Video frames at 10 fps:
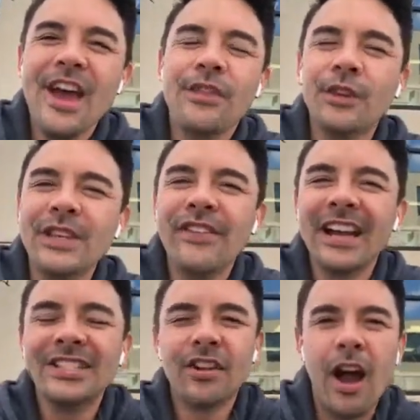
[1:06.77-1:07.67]
Those of you
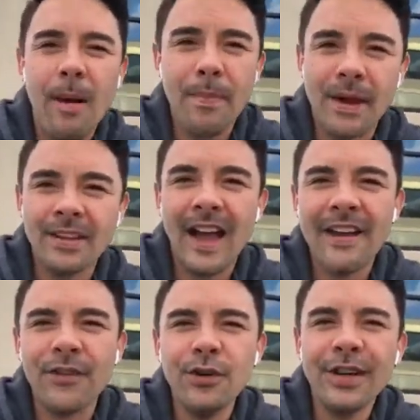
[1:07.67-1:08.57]
guys that are hopping on
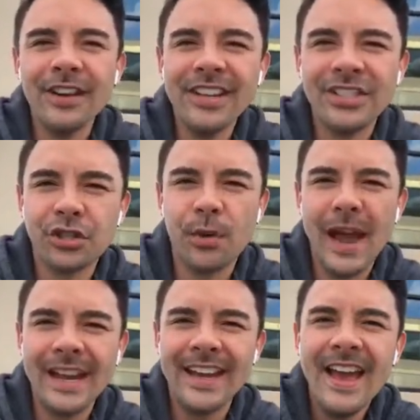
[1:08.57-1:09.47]
live, who here has
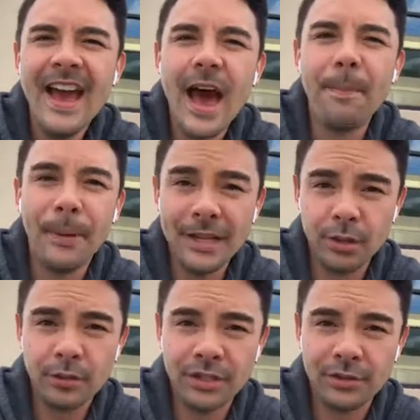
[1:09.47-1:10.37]
tried a
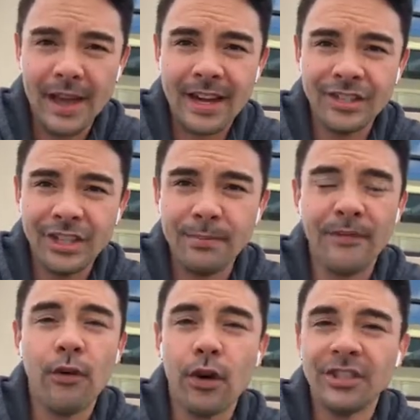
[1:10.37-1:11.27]
placeholder strategy before?